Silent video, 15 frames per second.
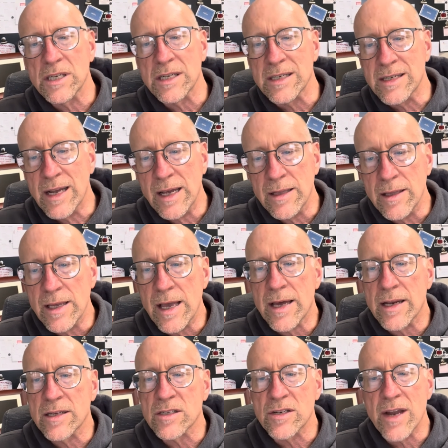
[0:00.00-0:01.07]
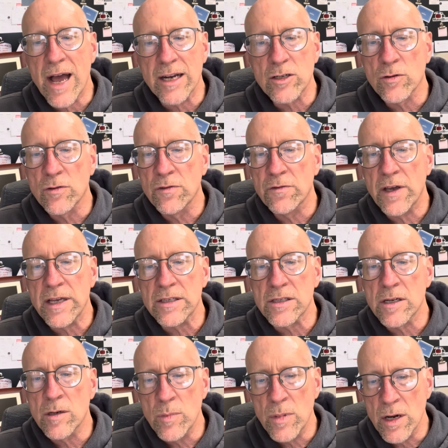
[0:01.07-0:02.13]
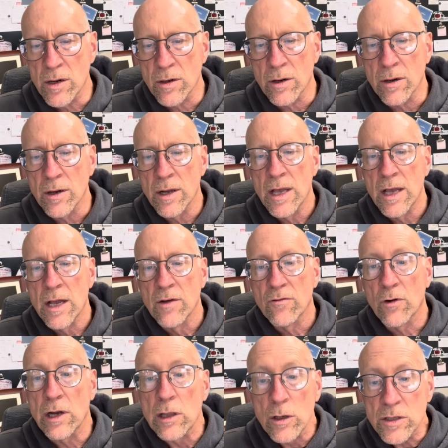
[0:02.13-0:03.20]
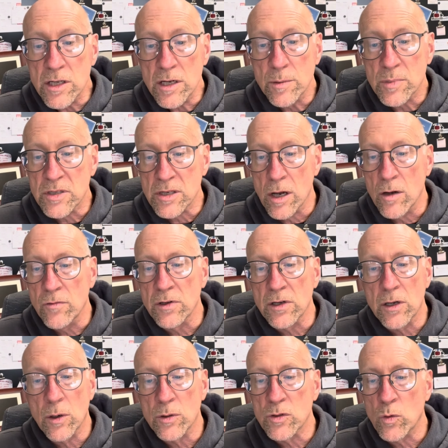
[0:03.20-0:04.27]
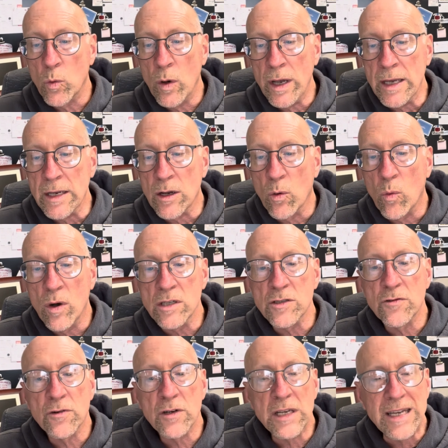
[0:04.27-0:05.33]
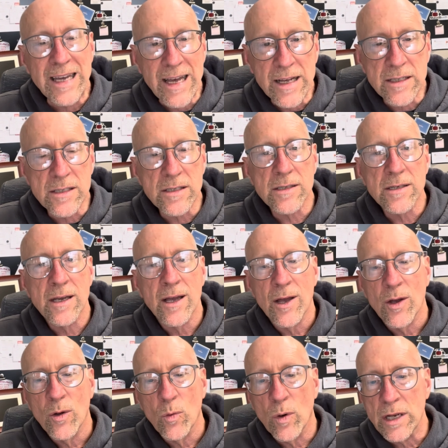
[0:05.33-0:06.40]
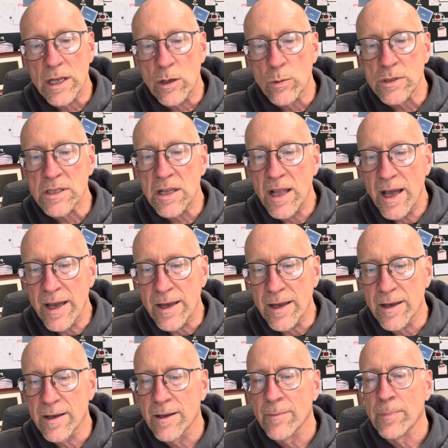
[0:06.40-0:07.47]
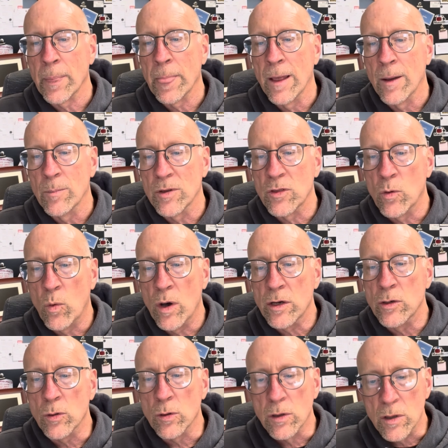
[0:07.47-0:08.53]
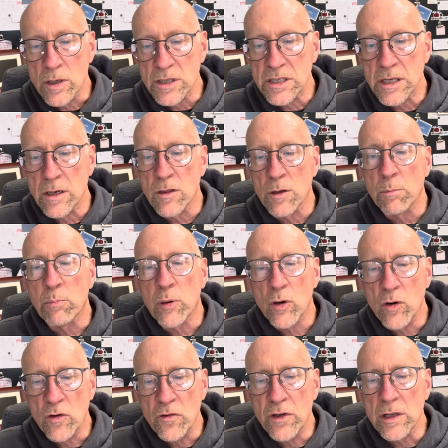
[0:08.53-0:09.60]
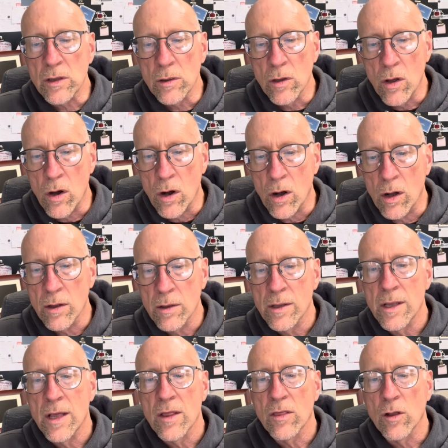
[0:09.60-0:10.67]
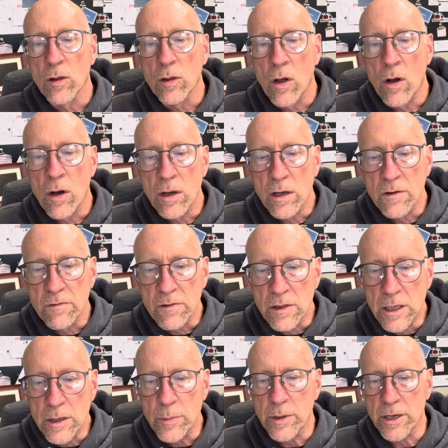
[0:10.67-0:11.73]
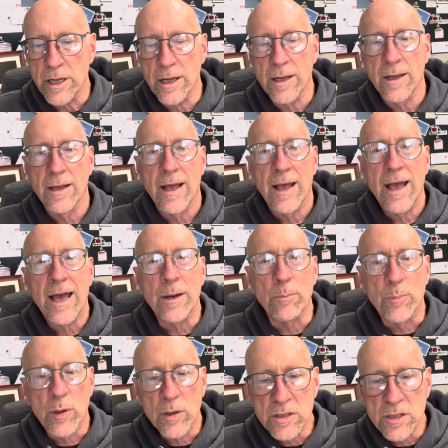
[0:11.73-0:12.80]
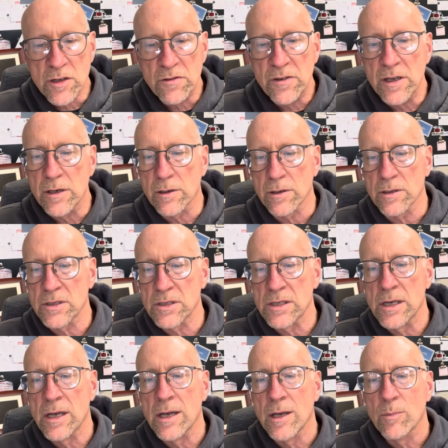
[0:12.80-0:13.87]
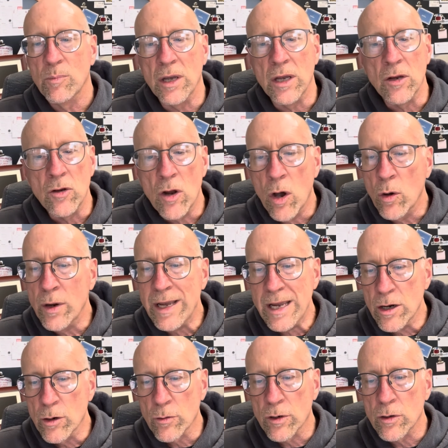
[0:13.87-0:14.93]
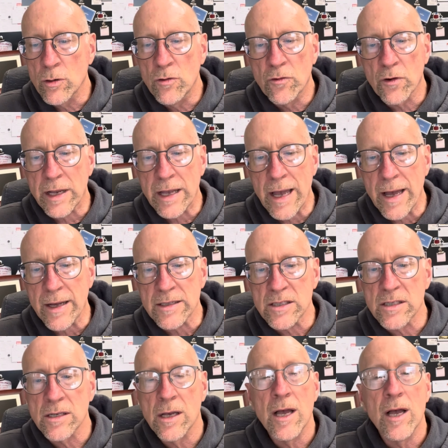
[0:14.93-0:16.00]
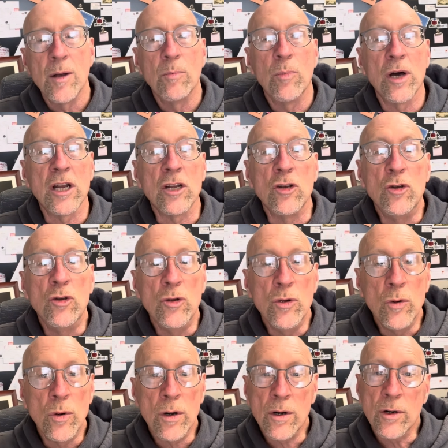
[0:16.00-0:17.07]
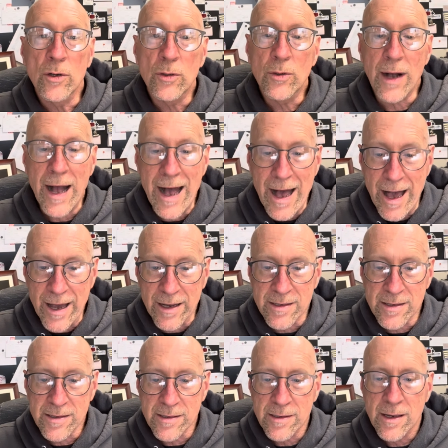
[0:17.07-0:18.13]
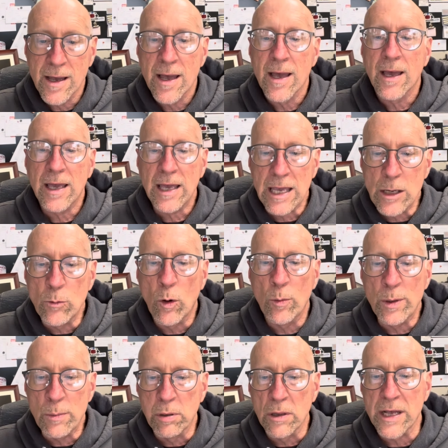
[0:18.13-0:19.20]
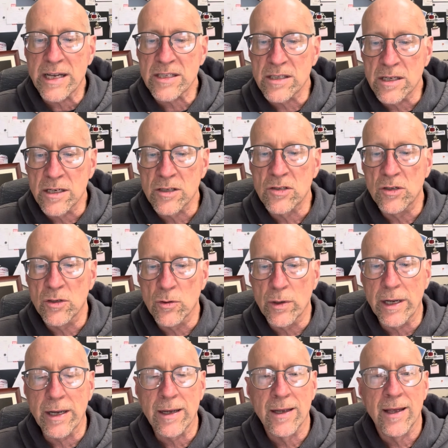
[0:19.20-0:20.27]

intently at his natural face in a mirror. For he looks at himself and goes away and at once forgets what he was like. But the one who looks into the perfect law, the law of liberty, and perseveres, being no hearer who forgets, but a doer who acts, he will be blessed in his doing.